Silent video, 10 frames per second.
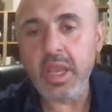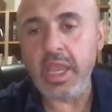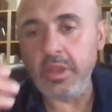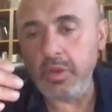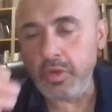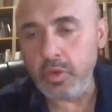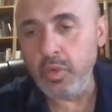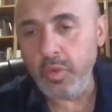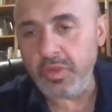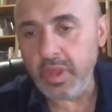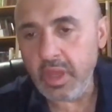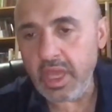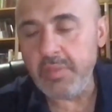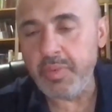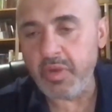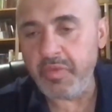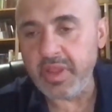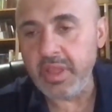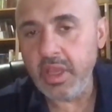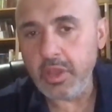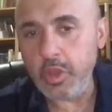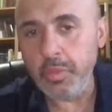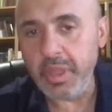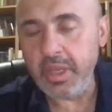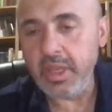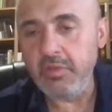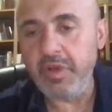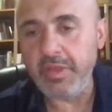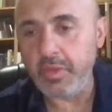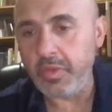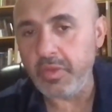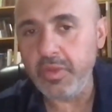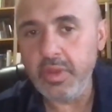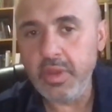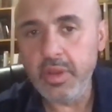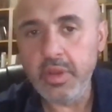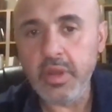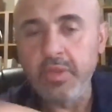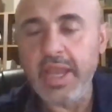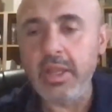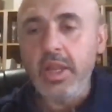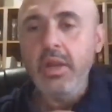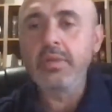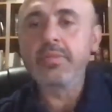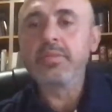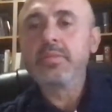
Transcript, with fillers: And you use imperfect human vessels. Is that clear?